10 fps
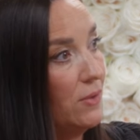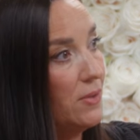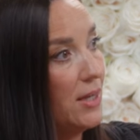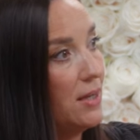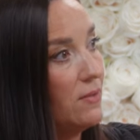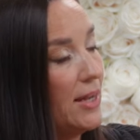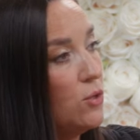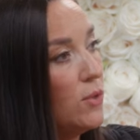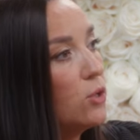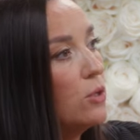Yeah. They they
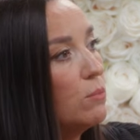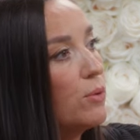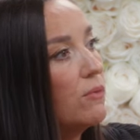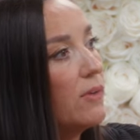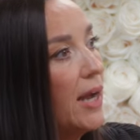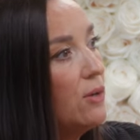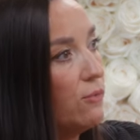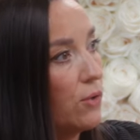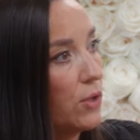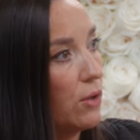knew they couldn't provide
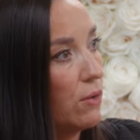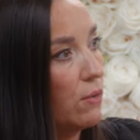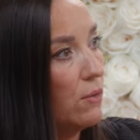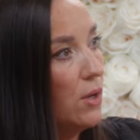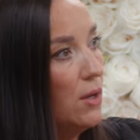for you